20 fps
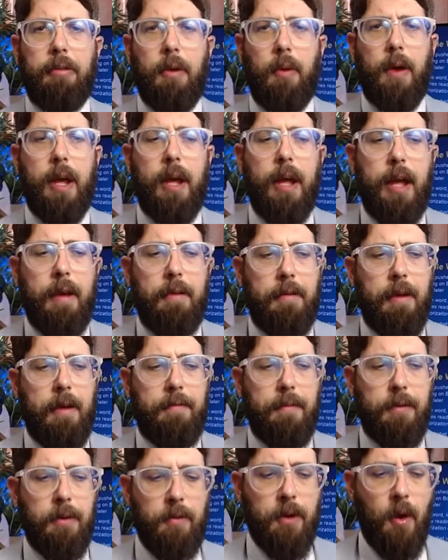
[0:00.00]
So
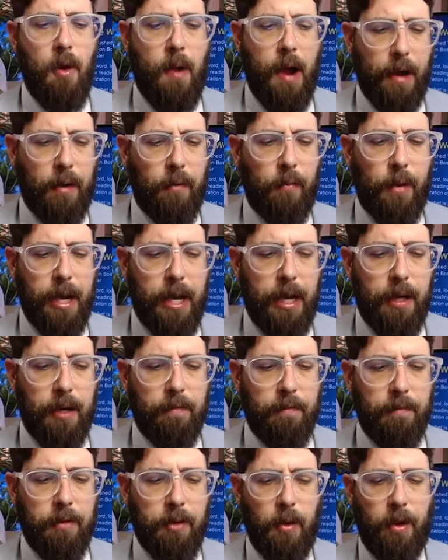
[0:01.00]
if you know how to read,
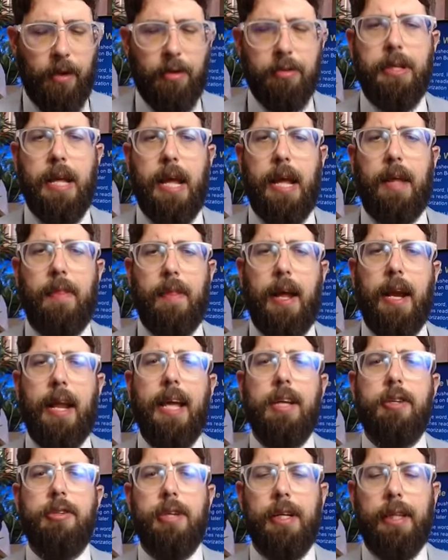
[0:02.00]
you understand that
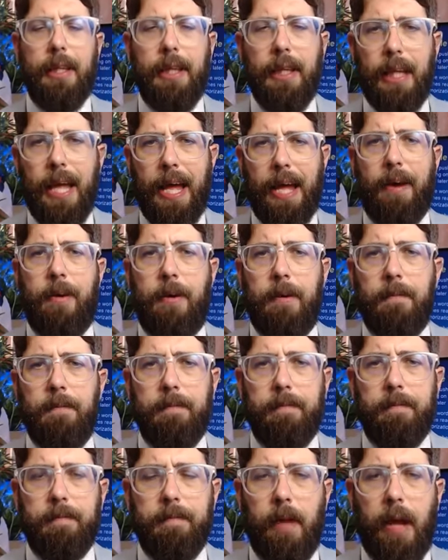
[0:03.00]
each letter
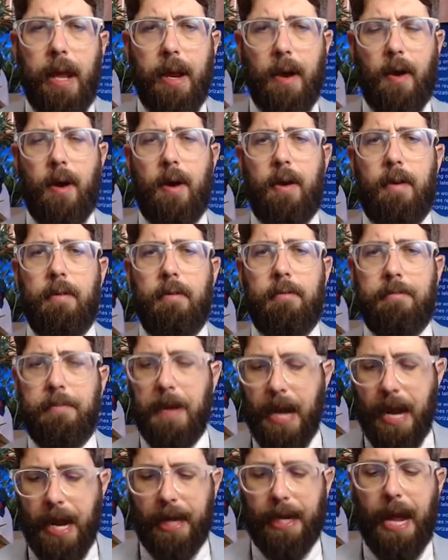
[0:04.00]
in our
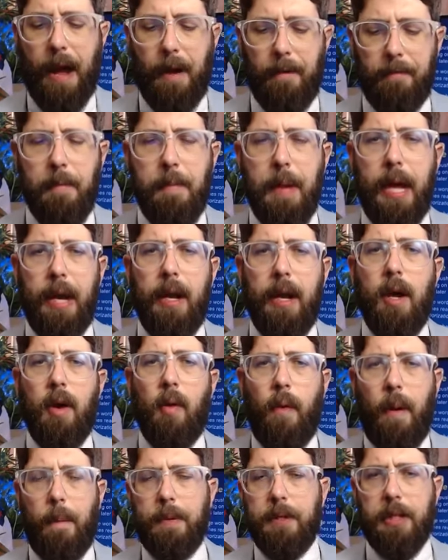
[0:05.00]
phonetic alphabet
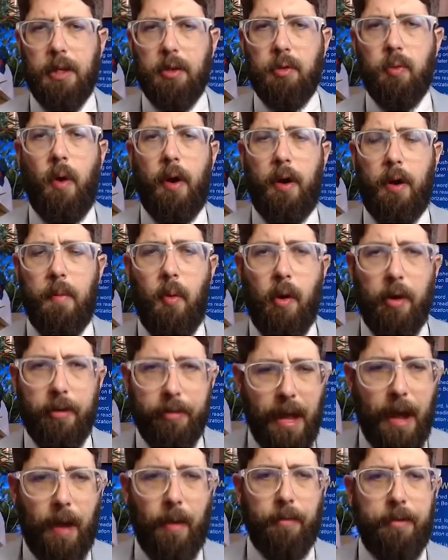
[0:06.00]
represents one or more
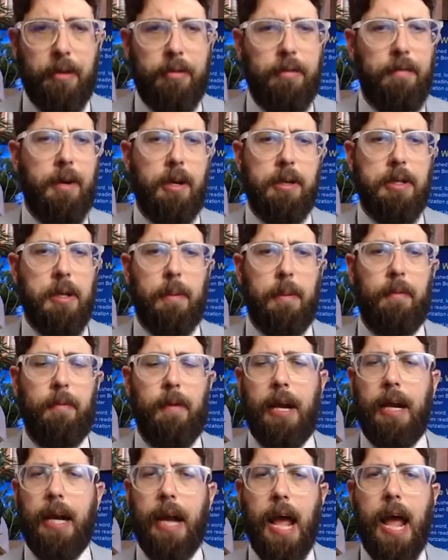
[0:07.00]
sounds. This is very simple,
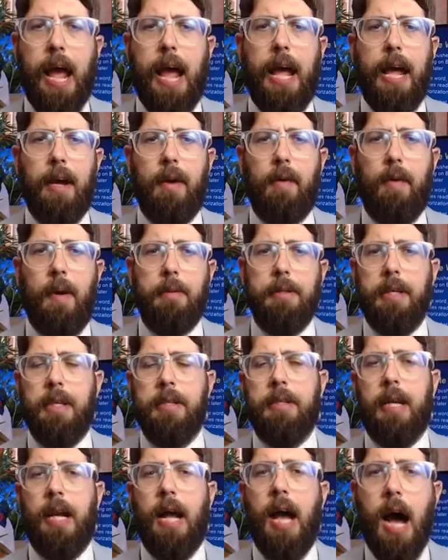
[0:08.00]
right? An A
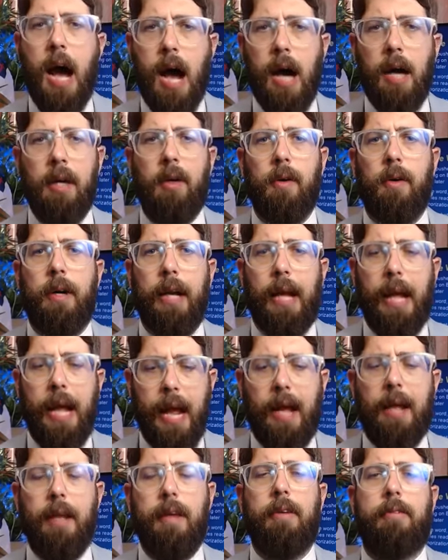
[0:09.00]
represents an or an
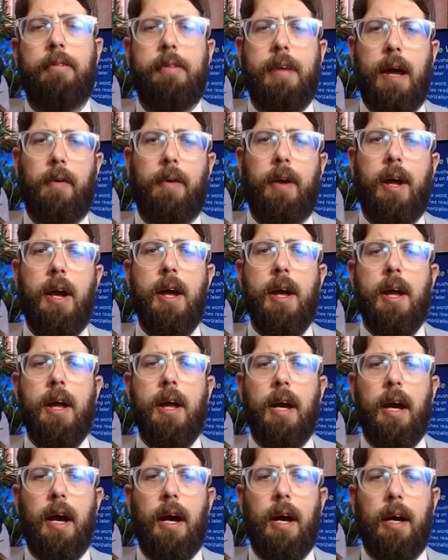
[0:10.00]
E sound.
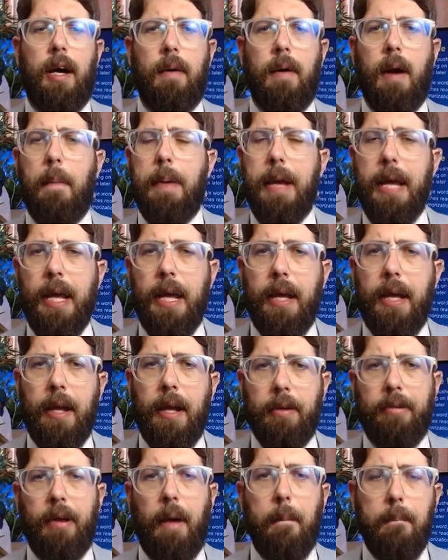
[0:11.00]
A B
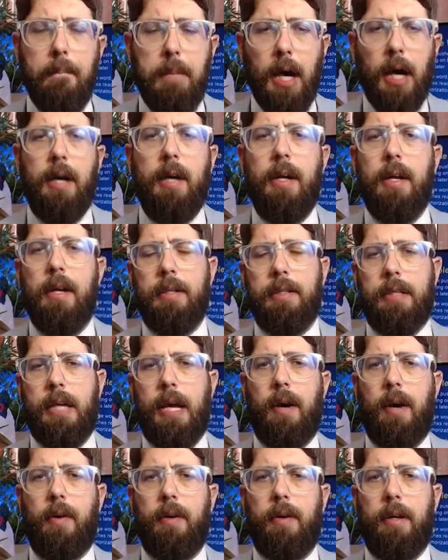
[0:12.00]
is a B
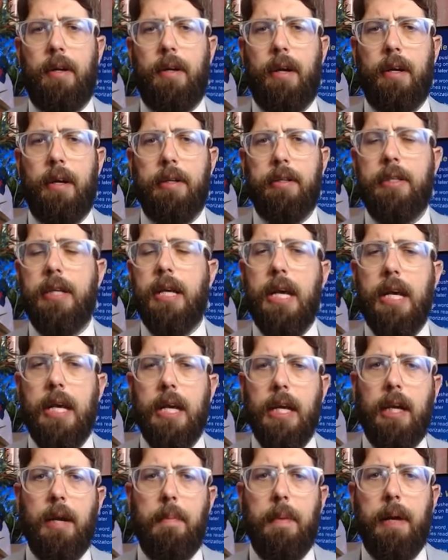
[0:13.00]
sound. A
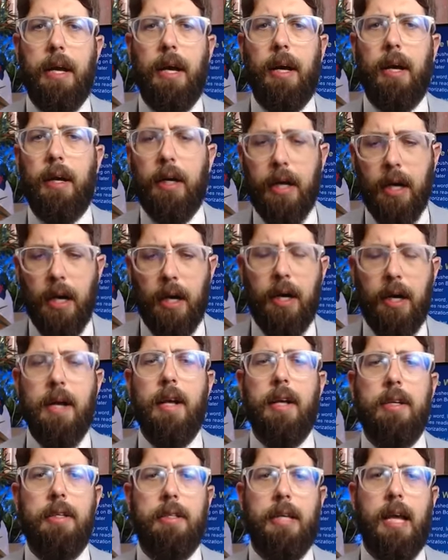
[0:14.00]
C could be a K
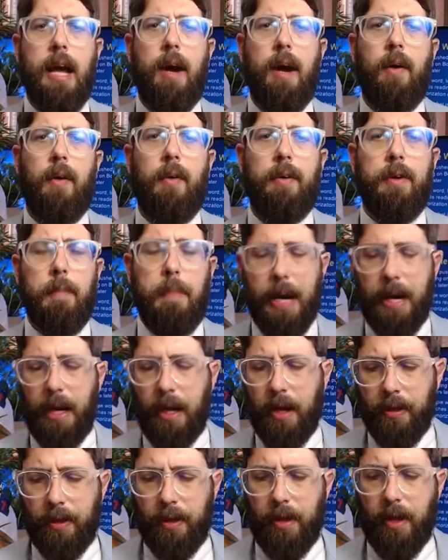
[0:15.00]
sound,
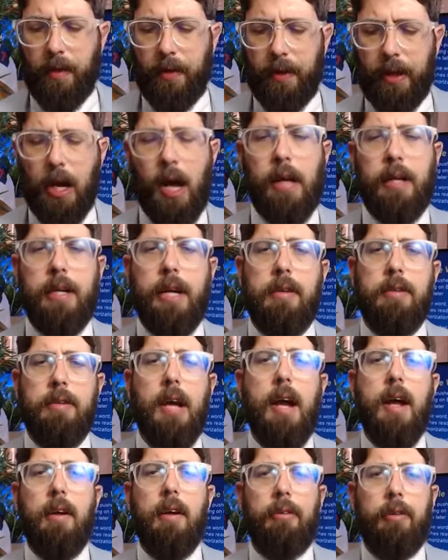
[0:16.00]
depending on the context.
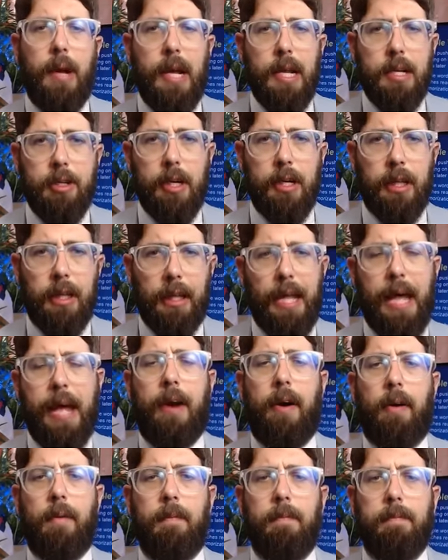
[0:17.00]
So each
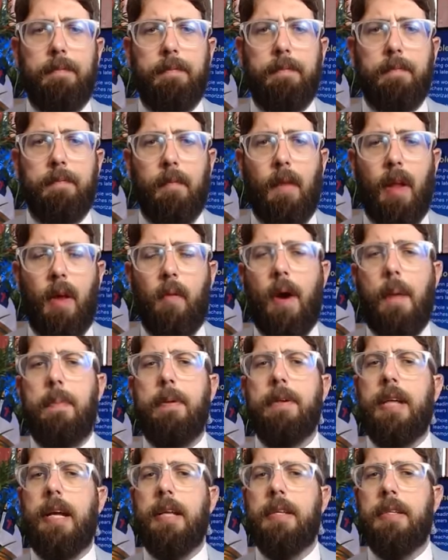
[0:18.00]
letter
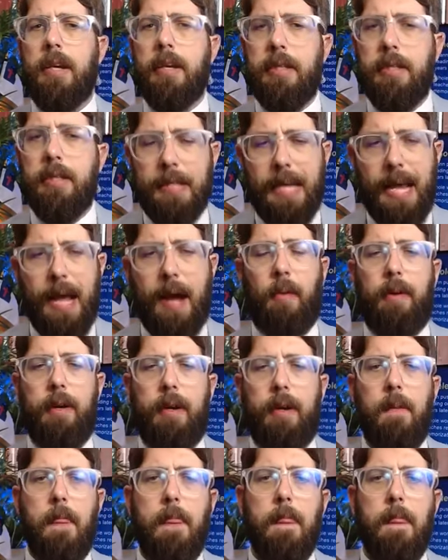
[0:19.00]
represents a
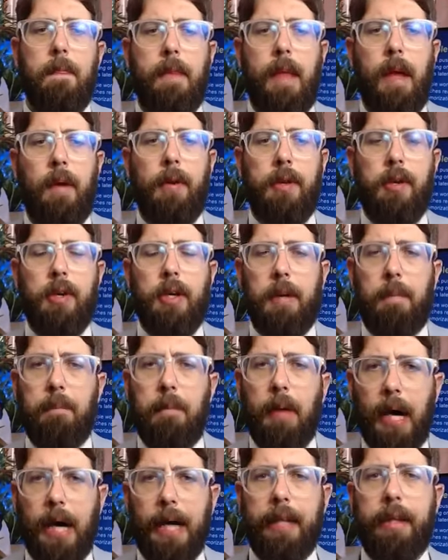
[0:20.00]
sound. And when you
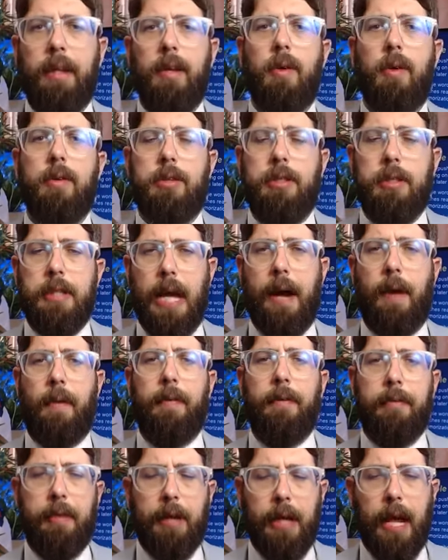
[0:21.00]
combine those
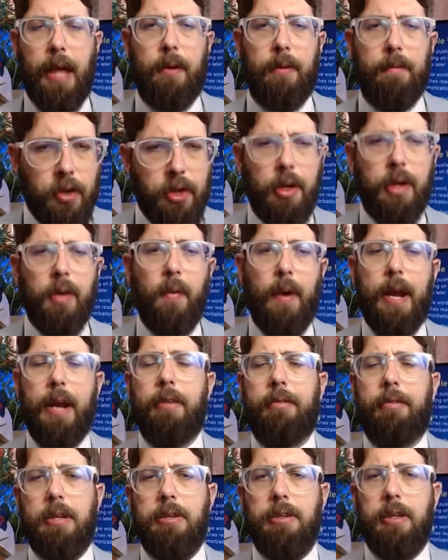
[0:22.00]
sounds together, you can read
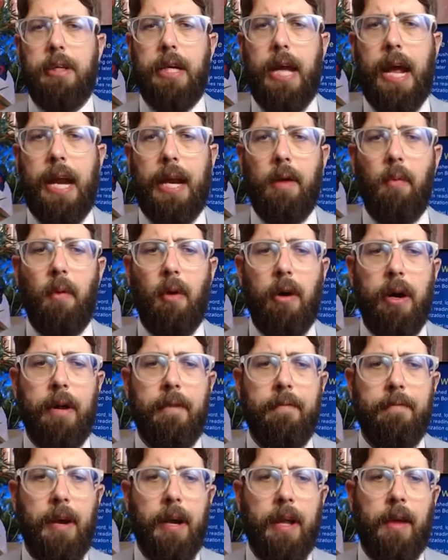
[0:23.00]
essentially any word
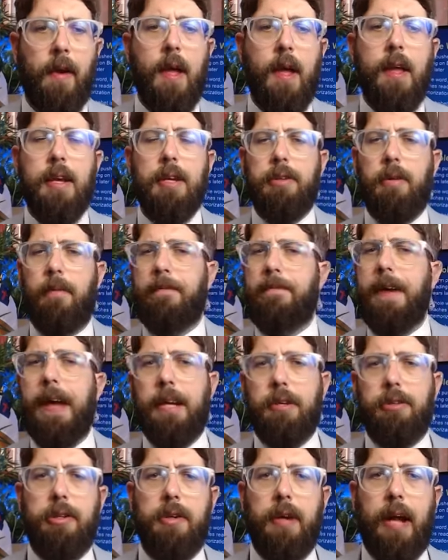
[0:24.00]
in front of you. So
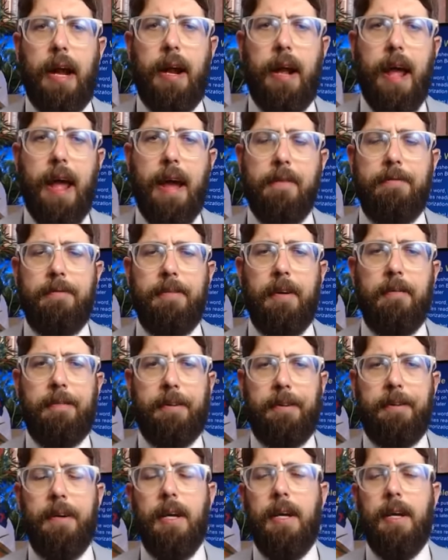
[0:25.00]
fish, you got a
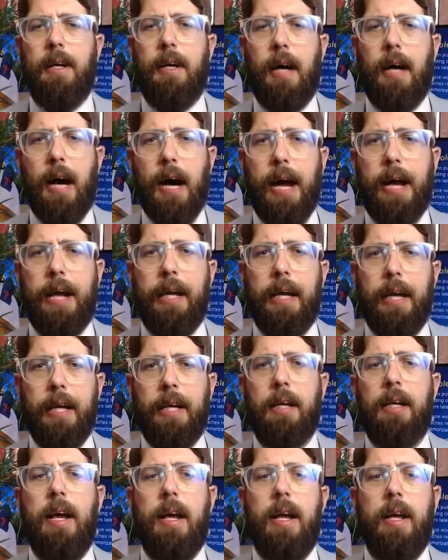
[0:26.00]
F, I,
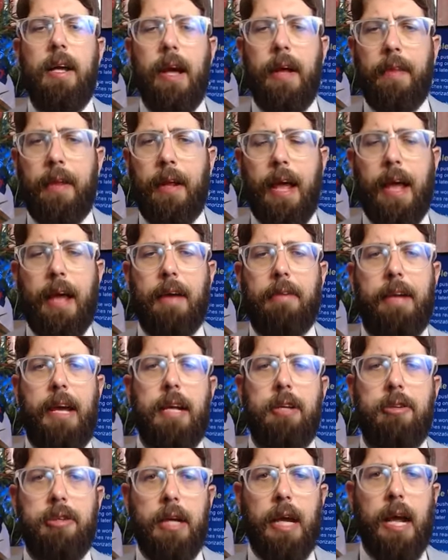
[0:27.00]
and then
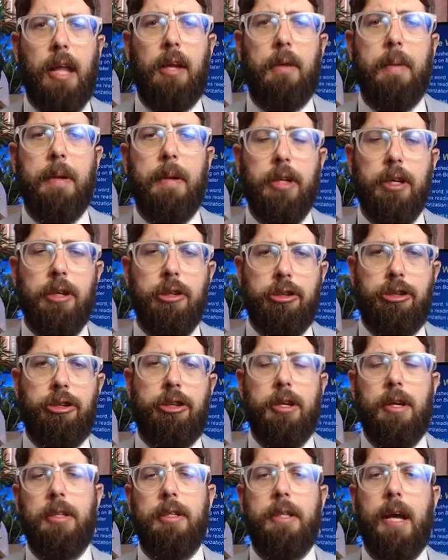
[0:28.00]
SH together makes a
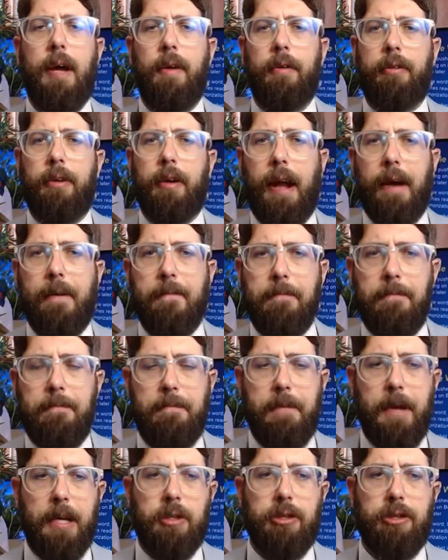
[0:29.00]
sh sound, so you got
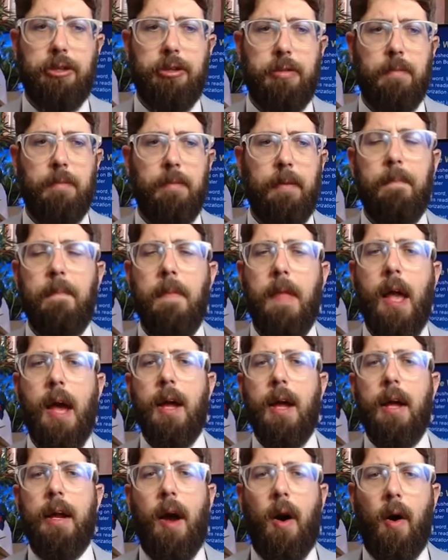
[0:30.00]
fish. Right?
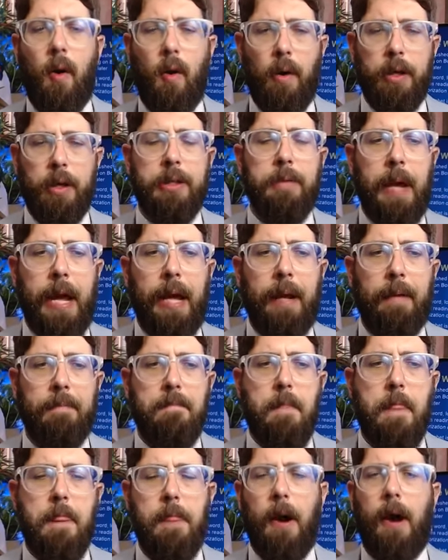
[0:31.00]
Now, Horace
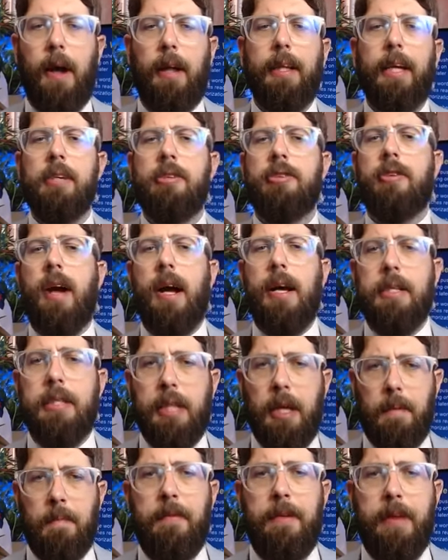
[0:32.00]
Mann thought, let's try
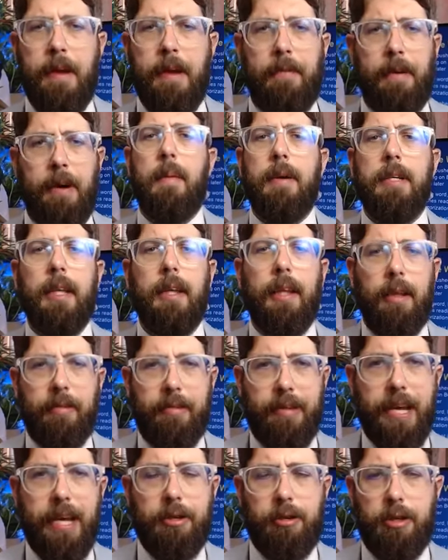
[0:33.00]
something different. He said, let's
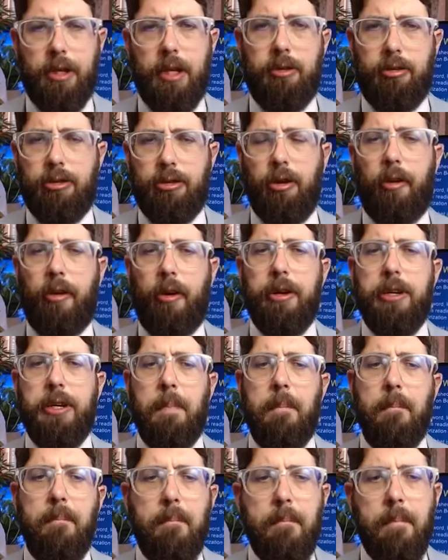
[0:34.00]
teach these children to
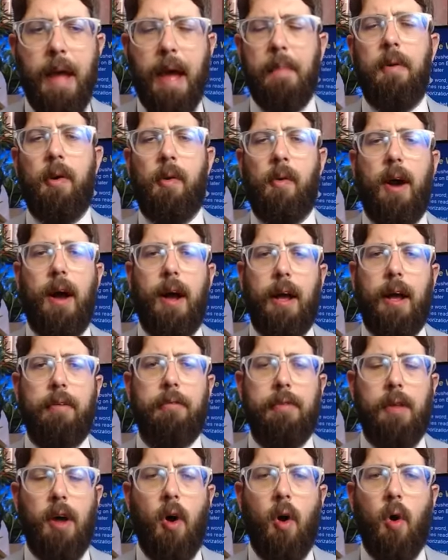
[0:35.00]

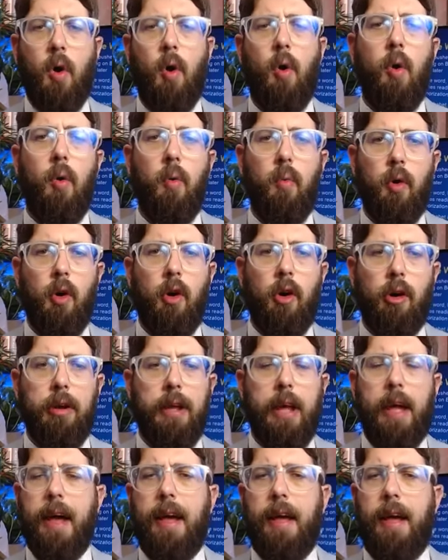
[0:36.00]
memorize the whole
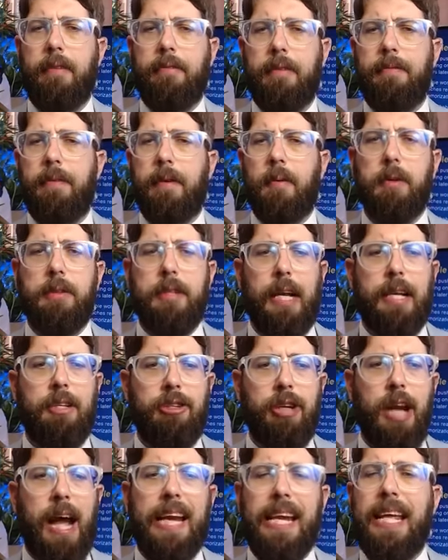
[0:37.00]
word, as if it was like
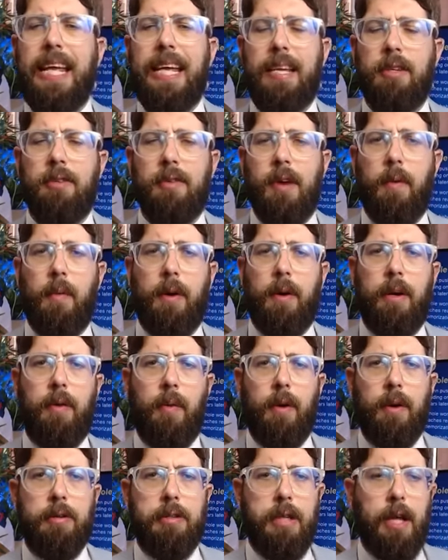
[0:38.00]
Chinese, right?
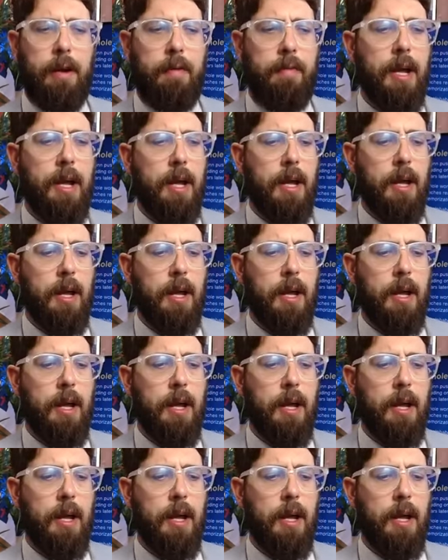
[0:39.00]
Where instead of